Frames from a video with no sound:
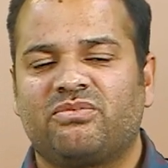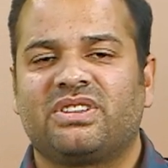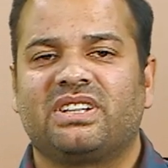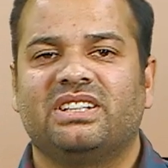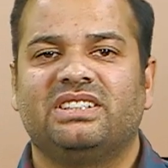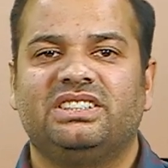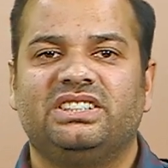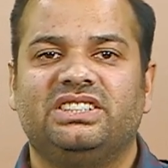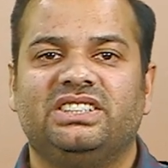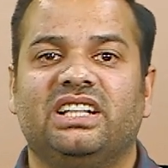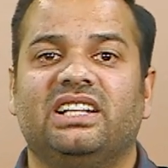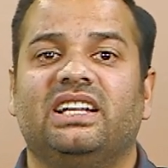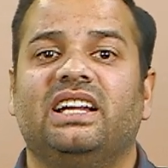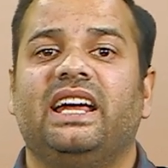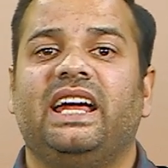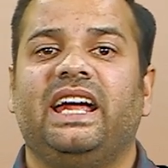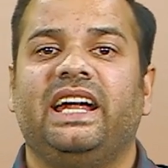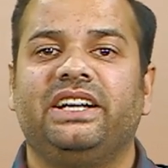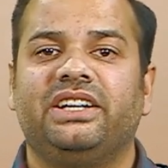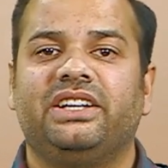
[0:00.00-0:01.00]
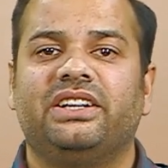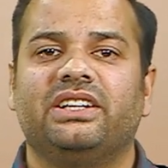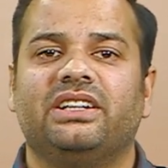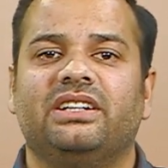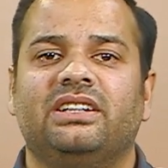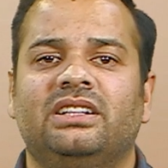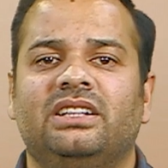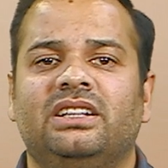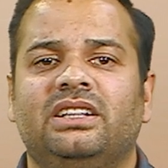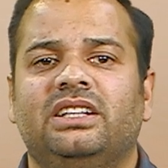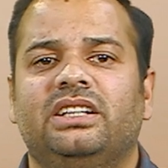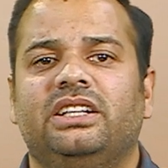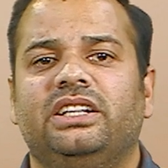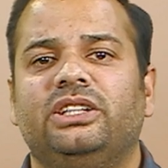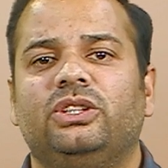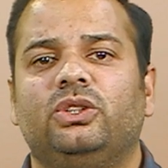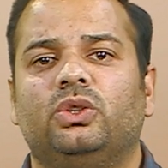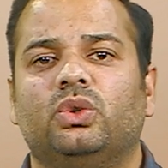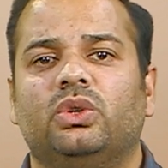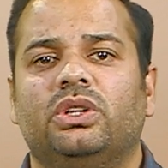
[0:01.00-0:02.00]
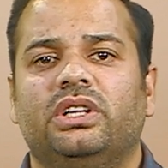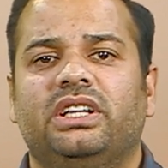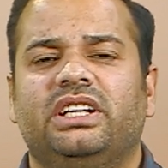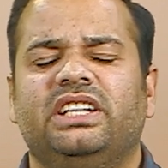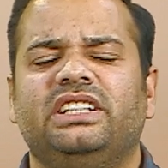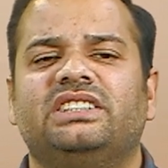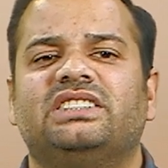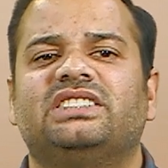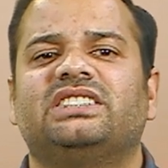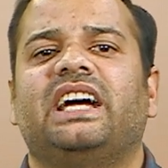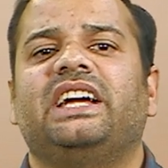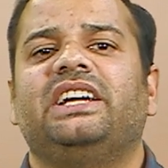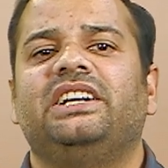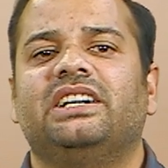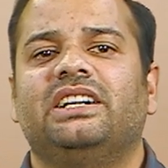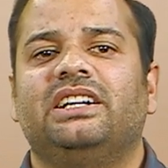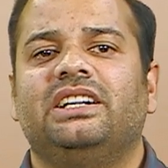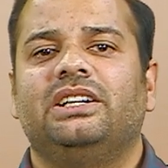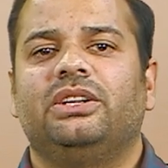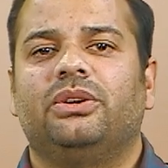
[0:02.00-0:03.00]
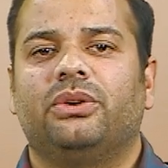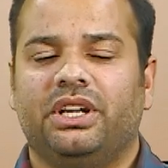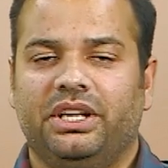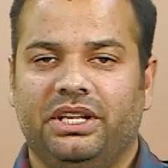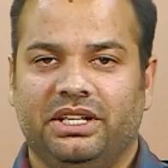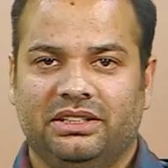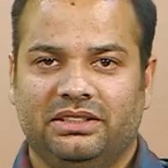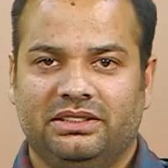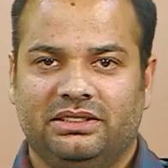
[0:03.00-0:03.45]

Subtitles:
shall enter into insider trading.